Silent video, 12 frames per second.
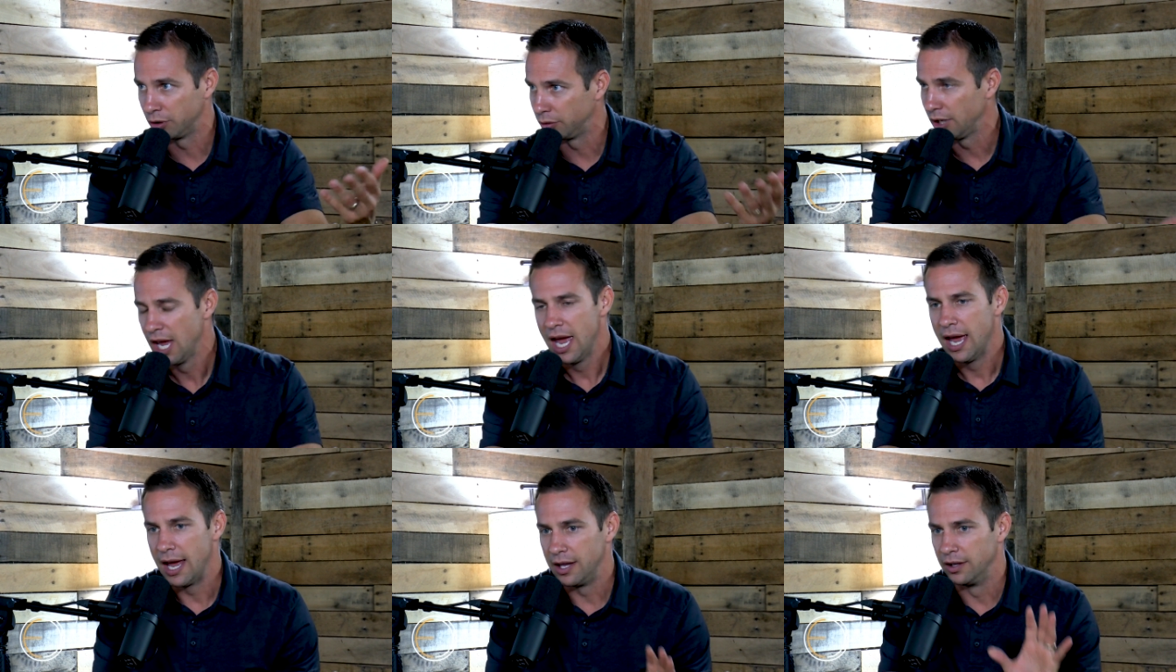Don't
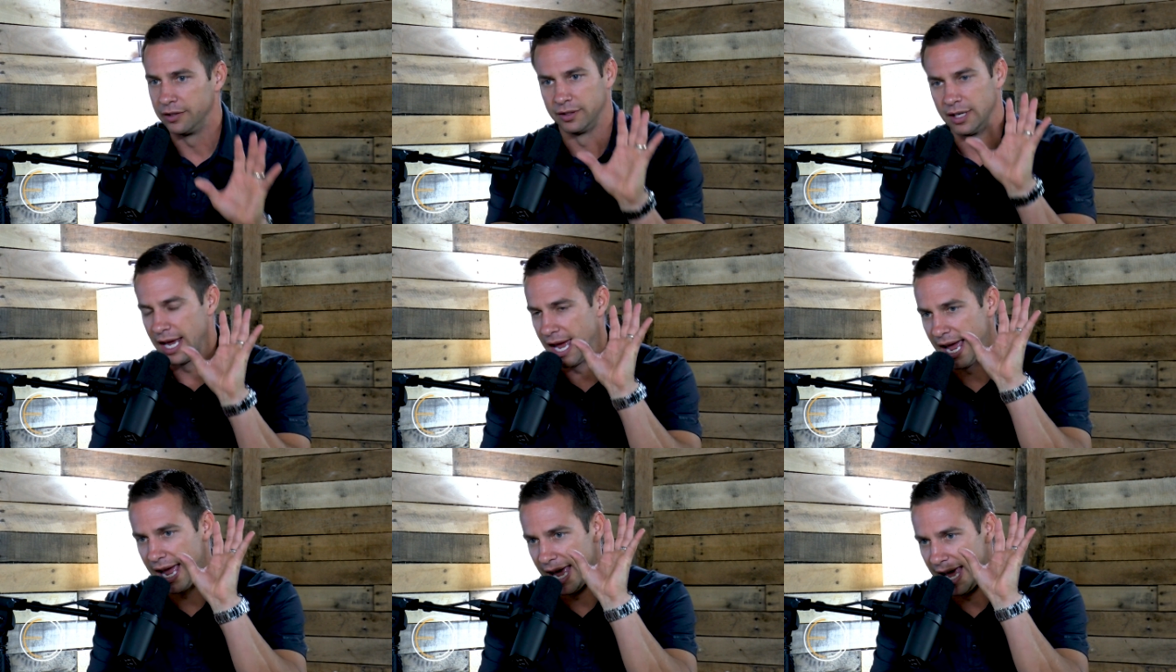listen
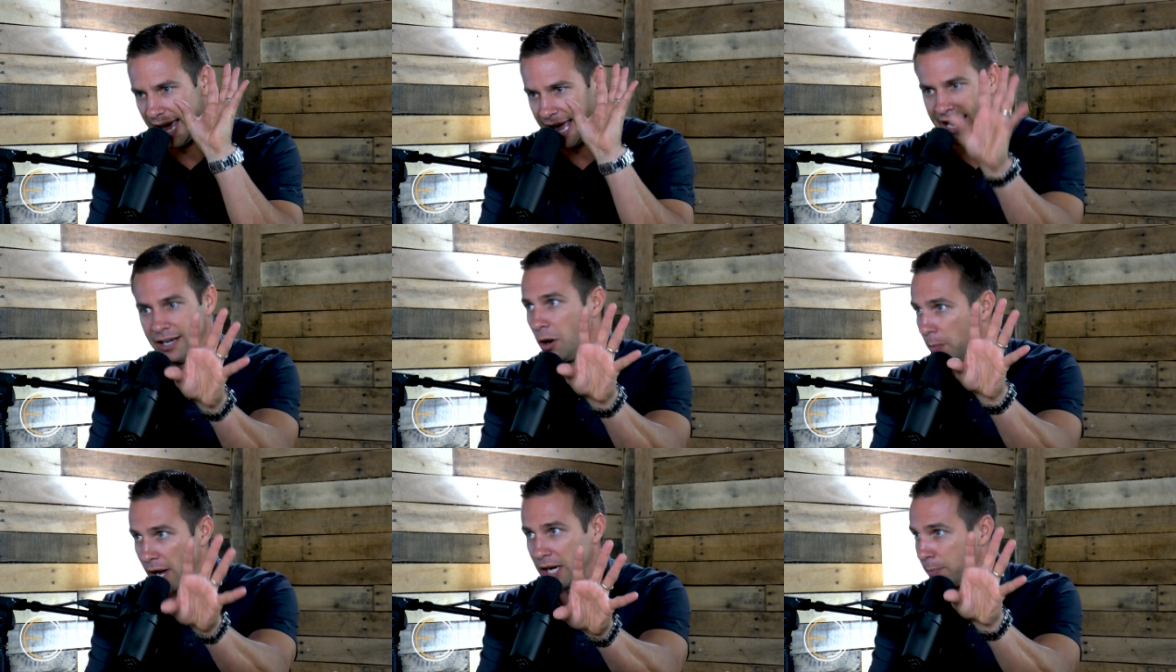ain't
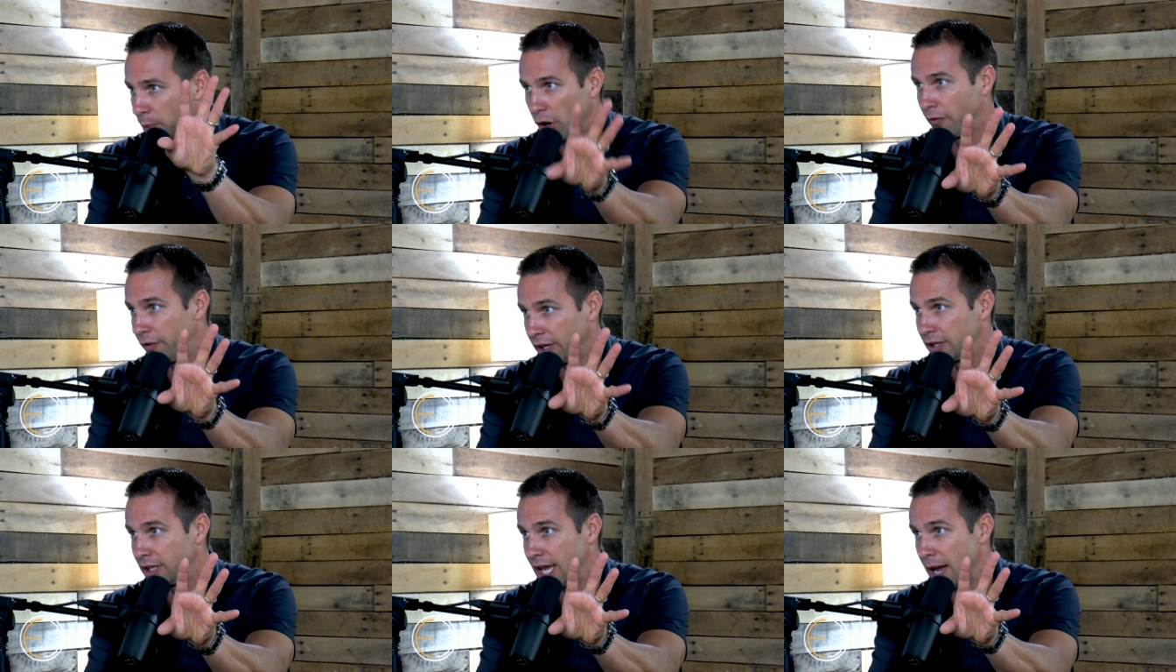nobody
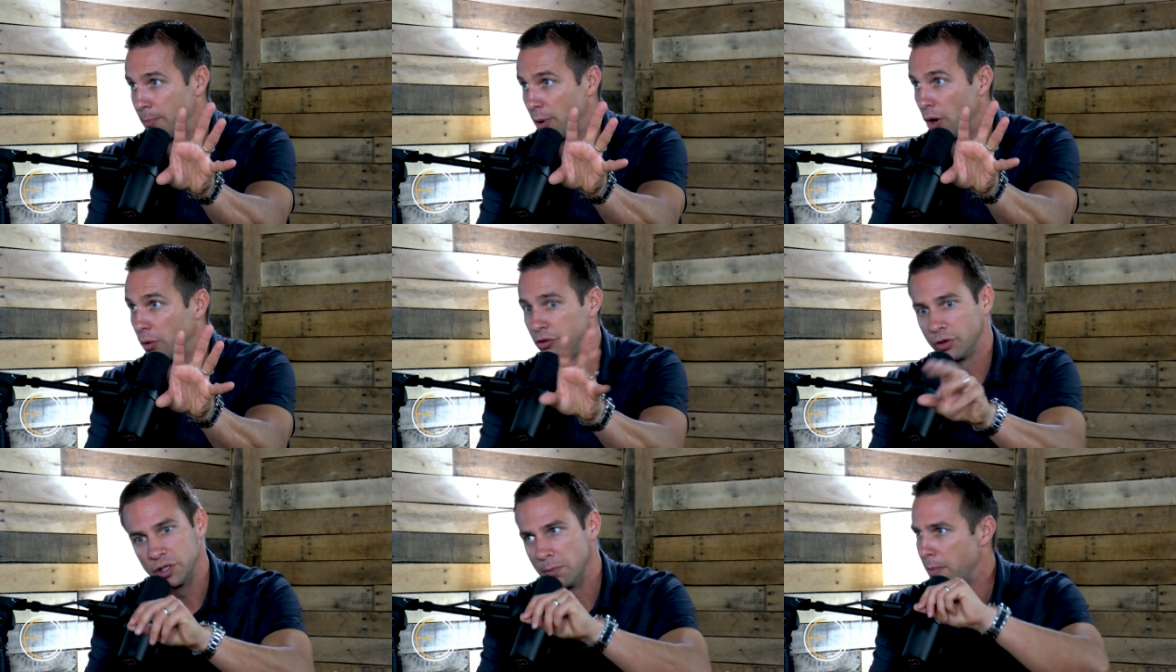perfect in that mm. boat.
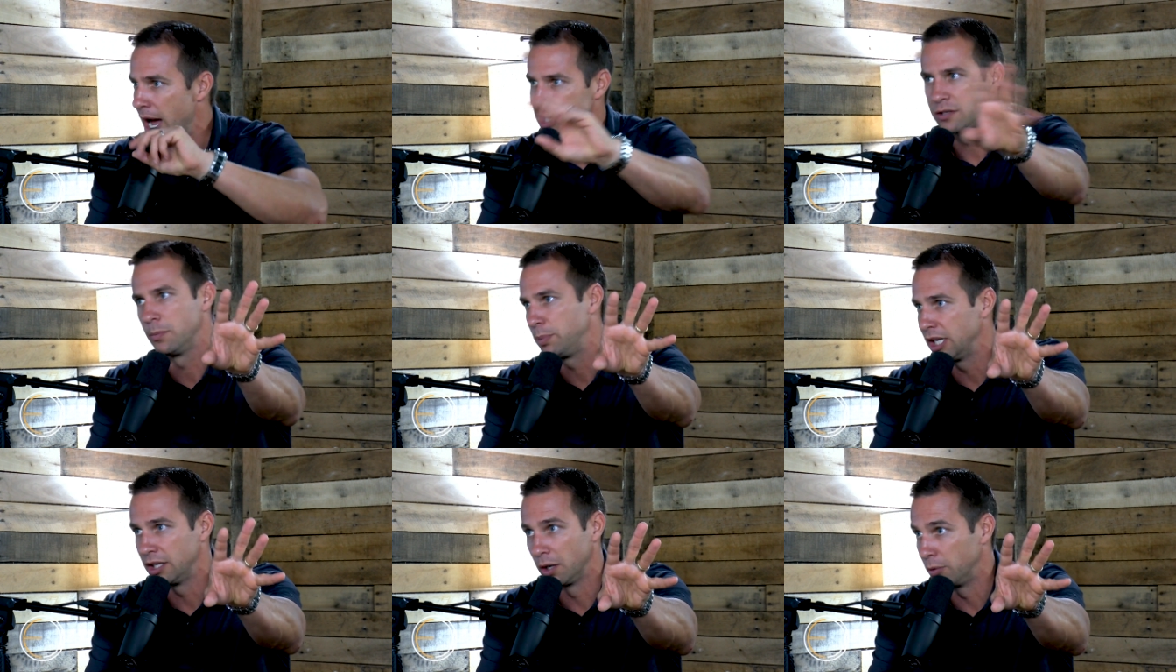So you might as well
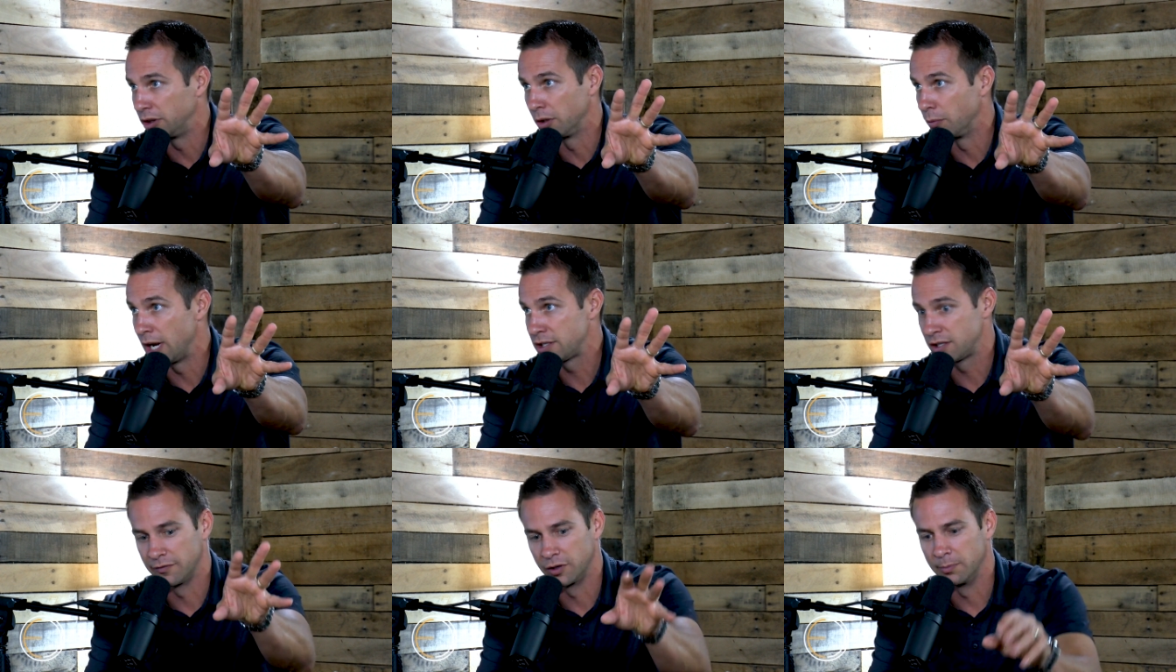be in there with the
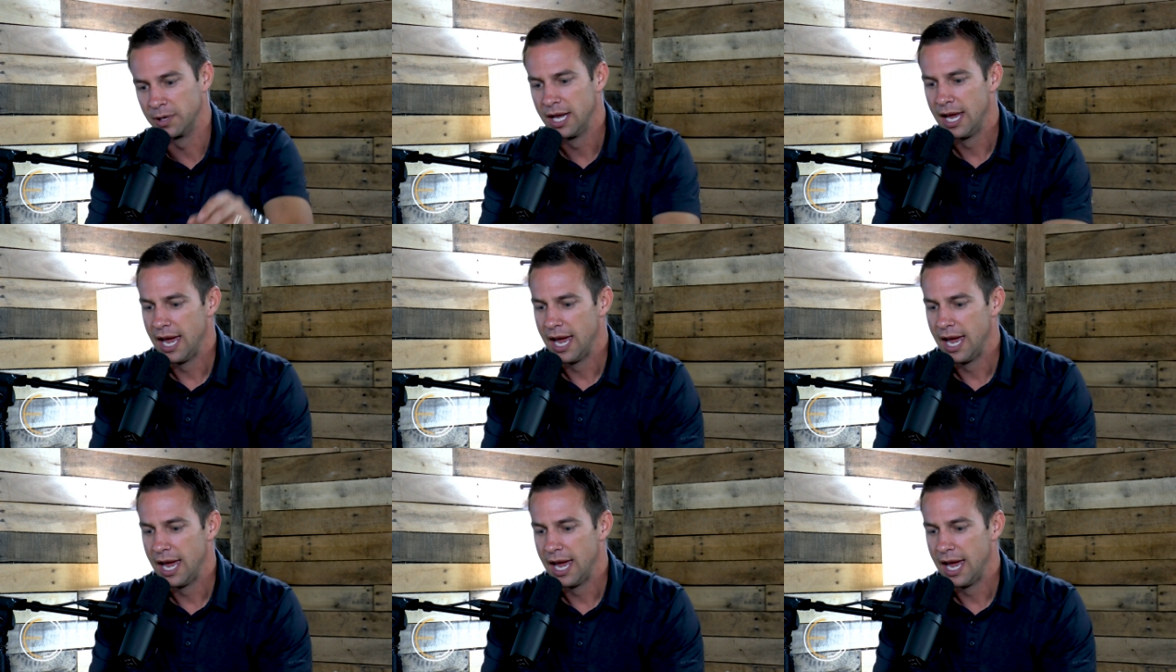rest of them.